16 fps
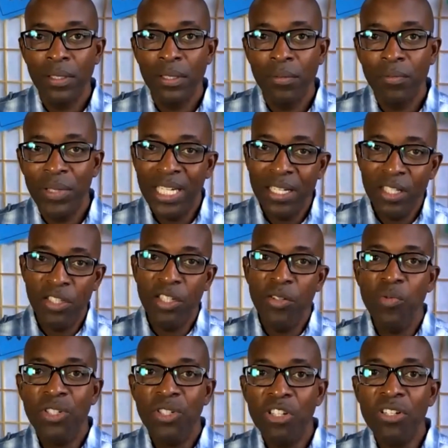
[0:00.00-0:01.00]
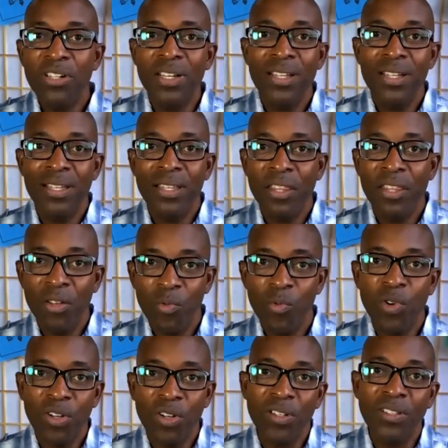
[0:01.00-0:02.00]
Because you took the
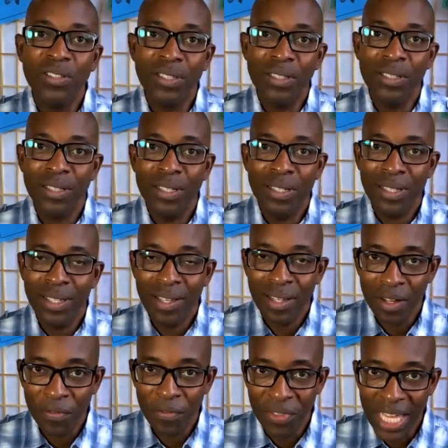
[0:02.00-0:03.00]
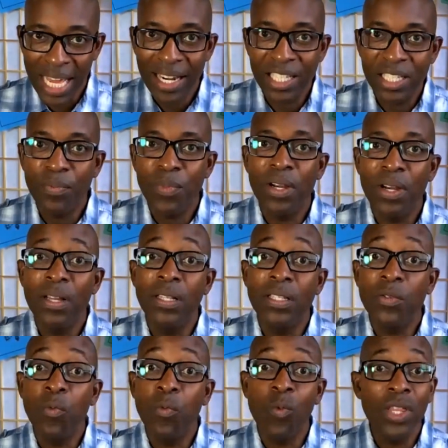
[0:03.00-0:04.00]
world of that
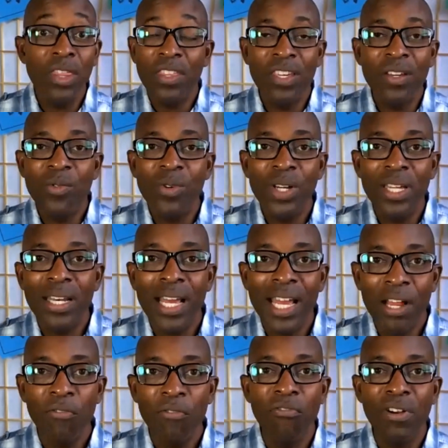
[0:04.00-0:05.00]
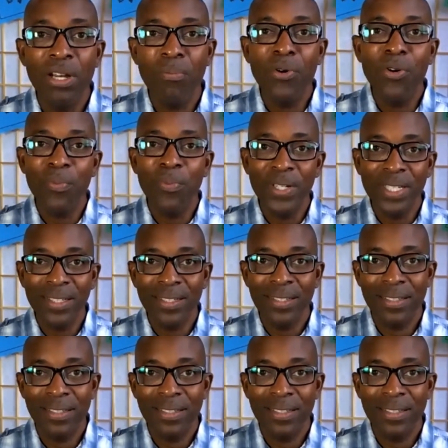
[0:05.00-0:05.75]
experience with you in every moment.